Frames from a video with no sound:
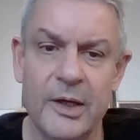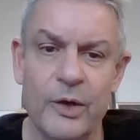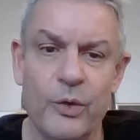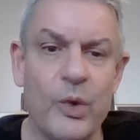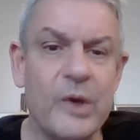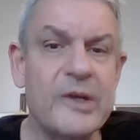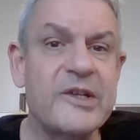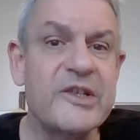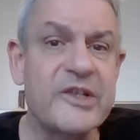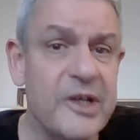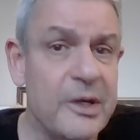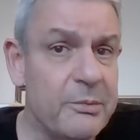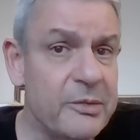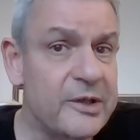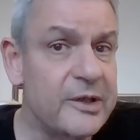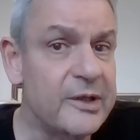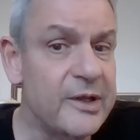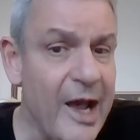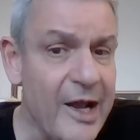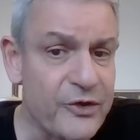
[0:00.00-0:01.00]
What
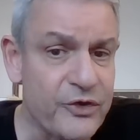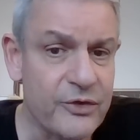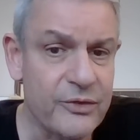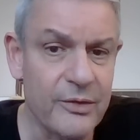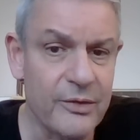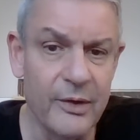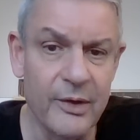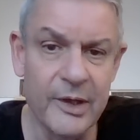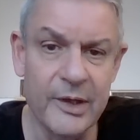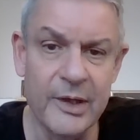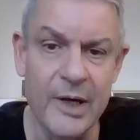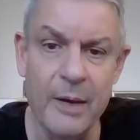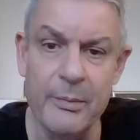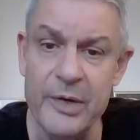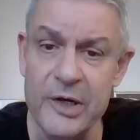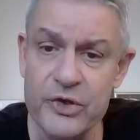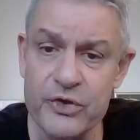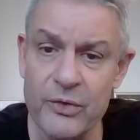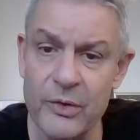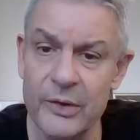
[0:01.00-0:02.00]
seemed natural and
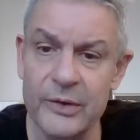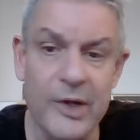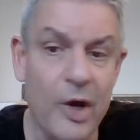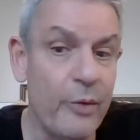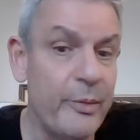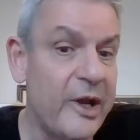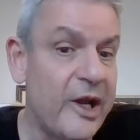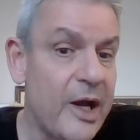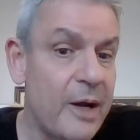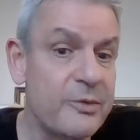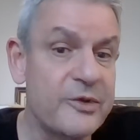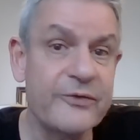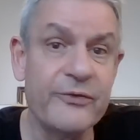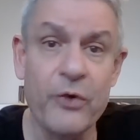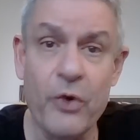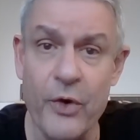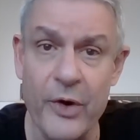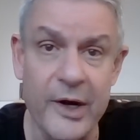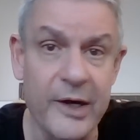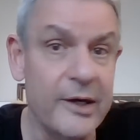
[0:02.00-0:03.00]
habitual now becomes
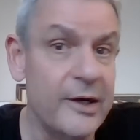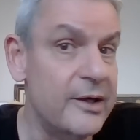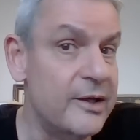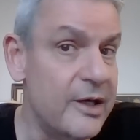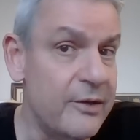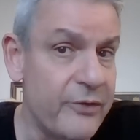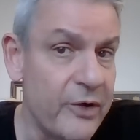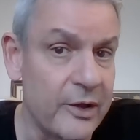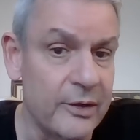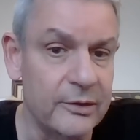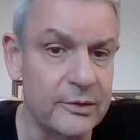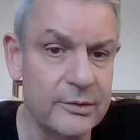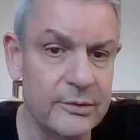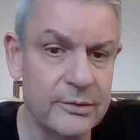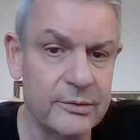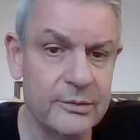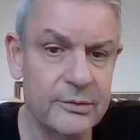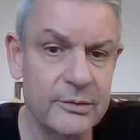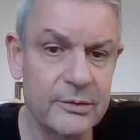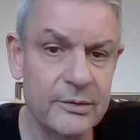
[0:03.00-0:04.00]
foreign and difficult.
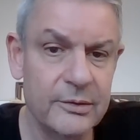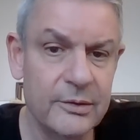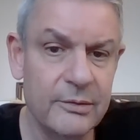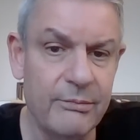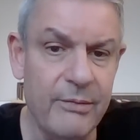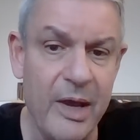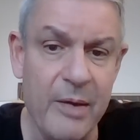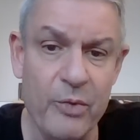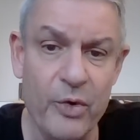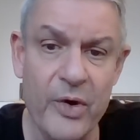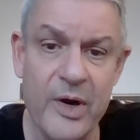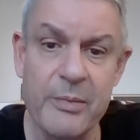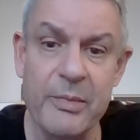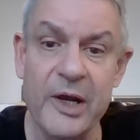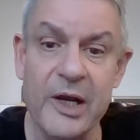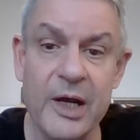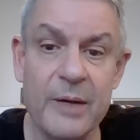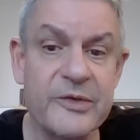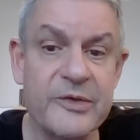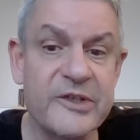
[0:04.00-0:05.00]
Memory
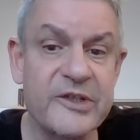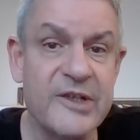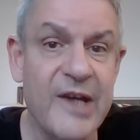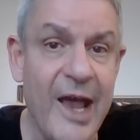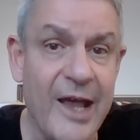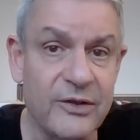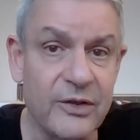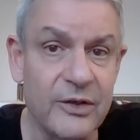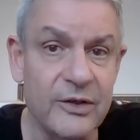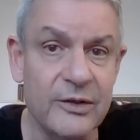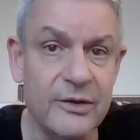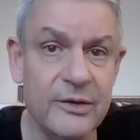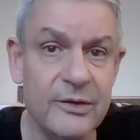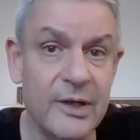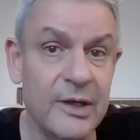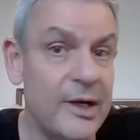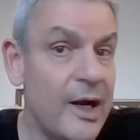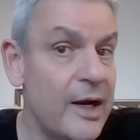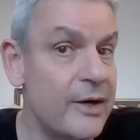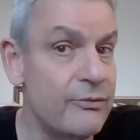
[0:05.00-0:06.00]
becomes scattered
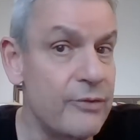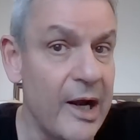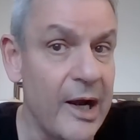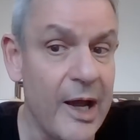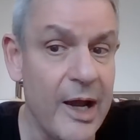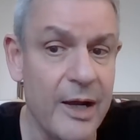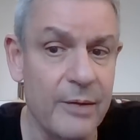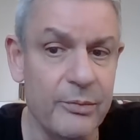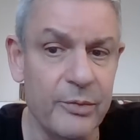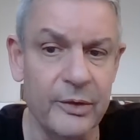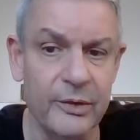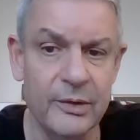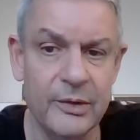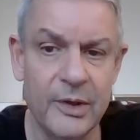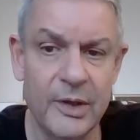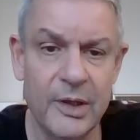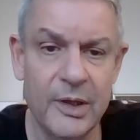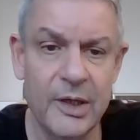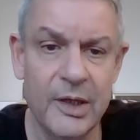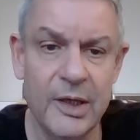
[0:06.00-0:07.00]
and unreliable.
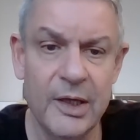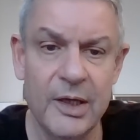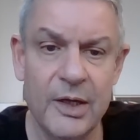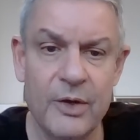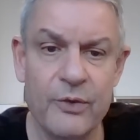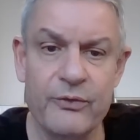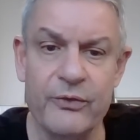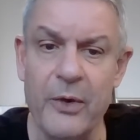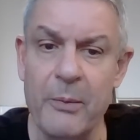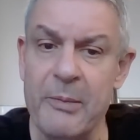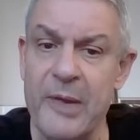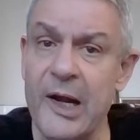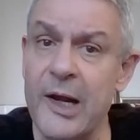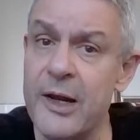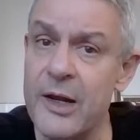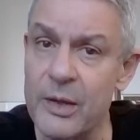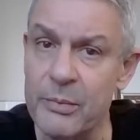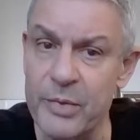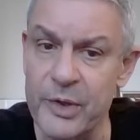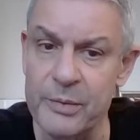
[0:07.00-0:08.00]

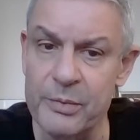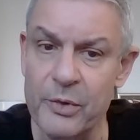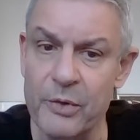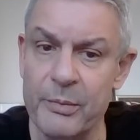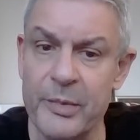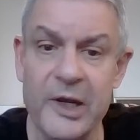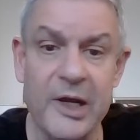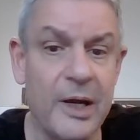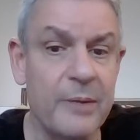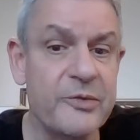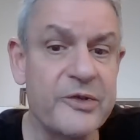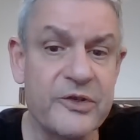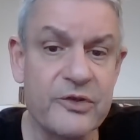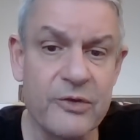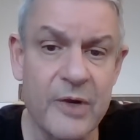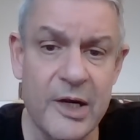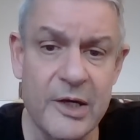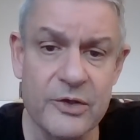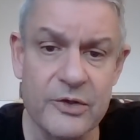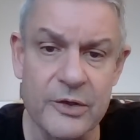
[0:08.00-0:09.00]
Familiar people become
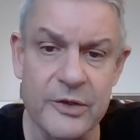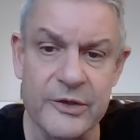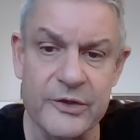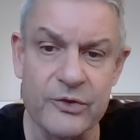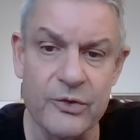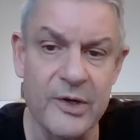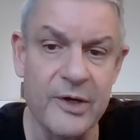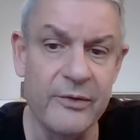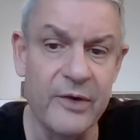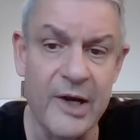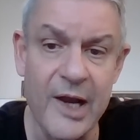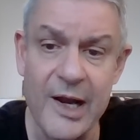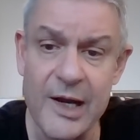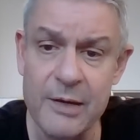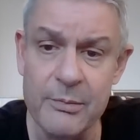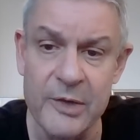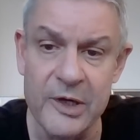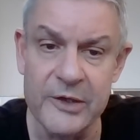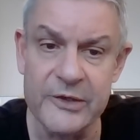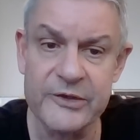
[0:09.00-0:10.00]
strangers or even
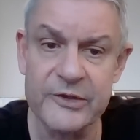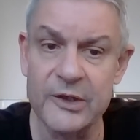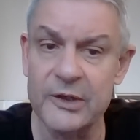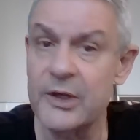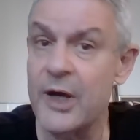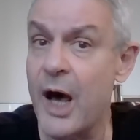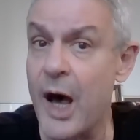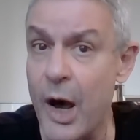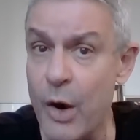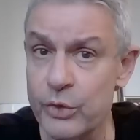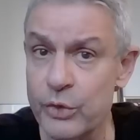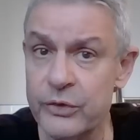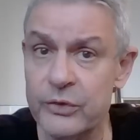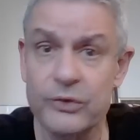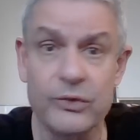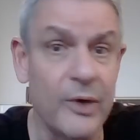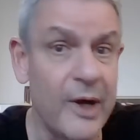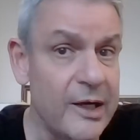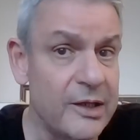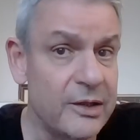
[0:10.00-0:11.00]
enemies that are
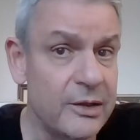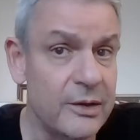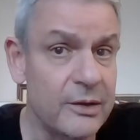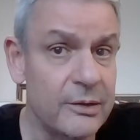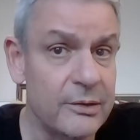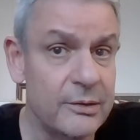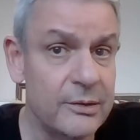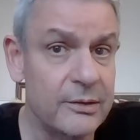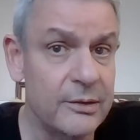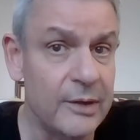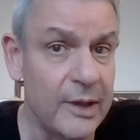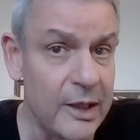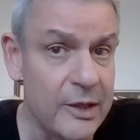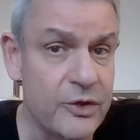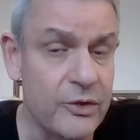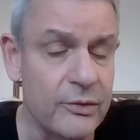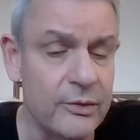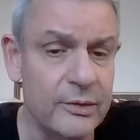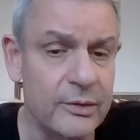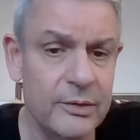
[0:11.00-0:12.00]
out to
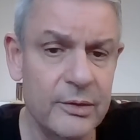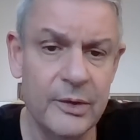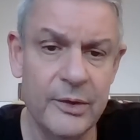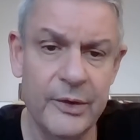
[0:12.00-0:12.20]
get you.